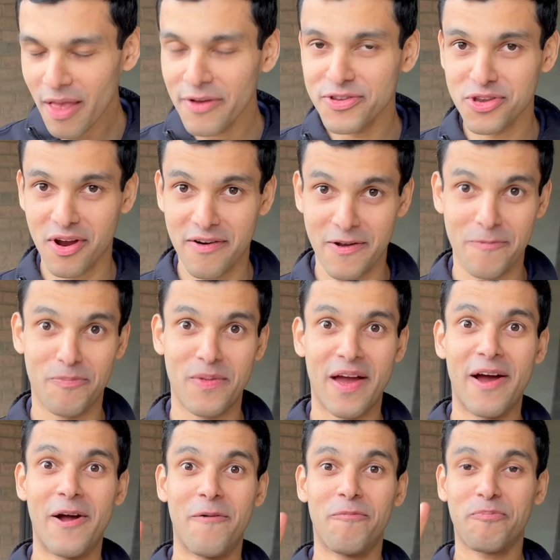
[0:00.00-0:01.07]
sorry.
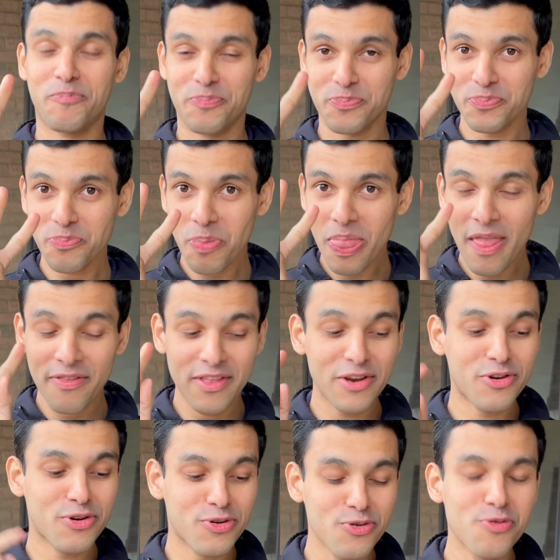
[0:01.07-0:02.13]
There
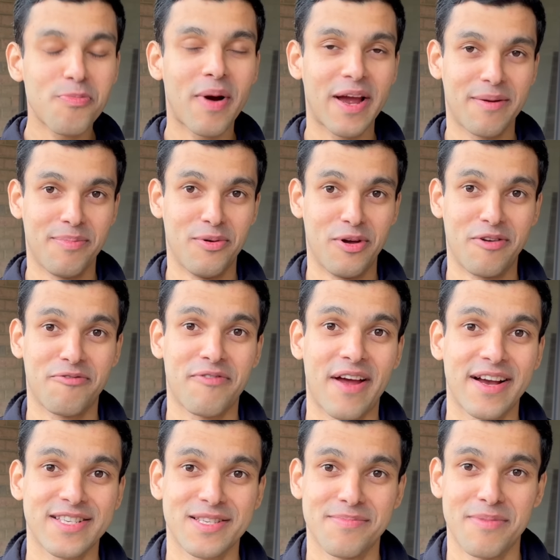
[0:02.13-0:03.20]
are two mind-blowing
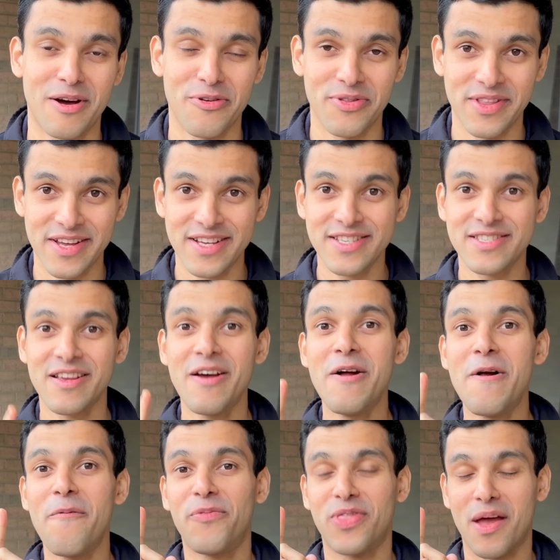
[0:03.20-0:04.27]
facts about this.
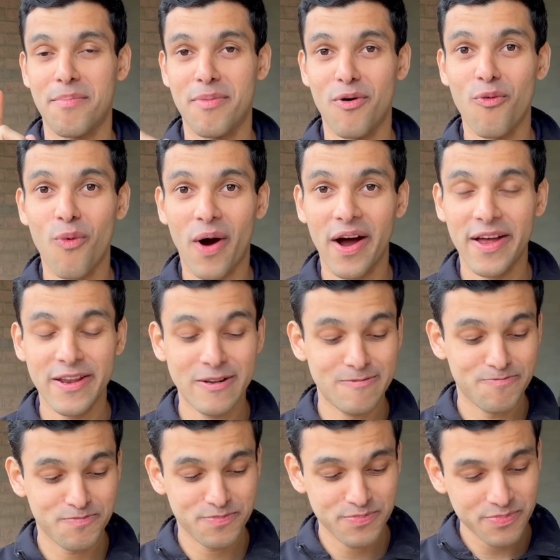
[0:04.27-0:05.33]
Number one,
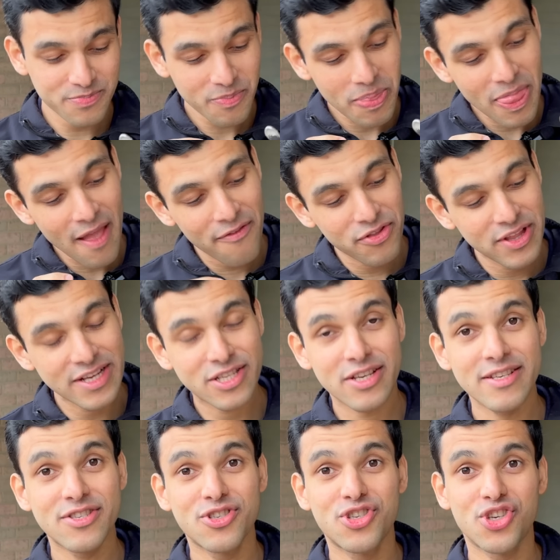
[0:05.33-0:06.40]
this
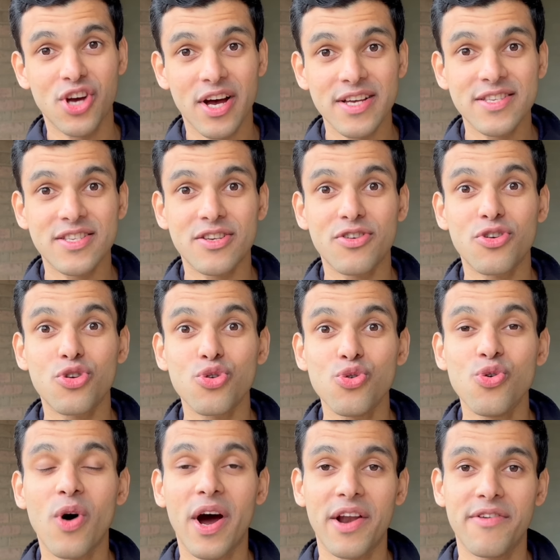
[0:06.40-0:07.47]
is just
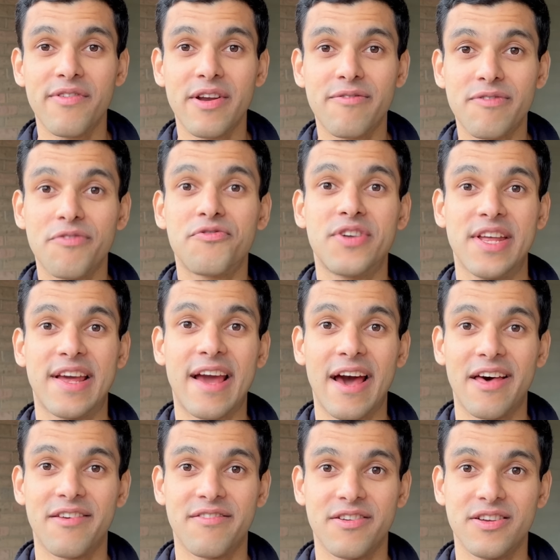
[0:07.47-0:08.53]
250
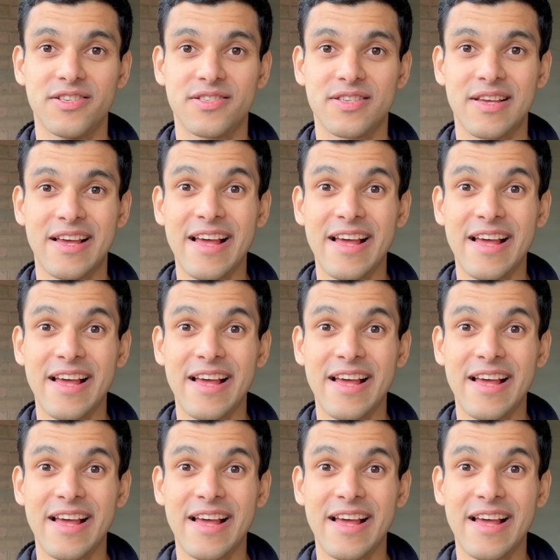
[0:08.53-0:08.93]
calories.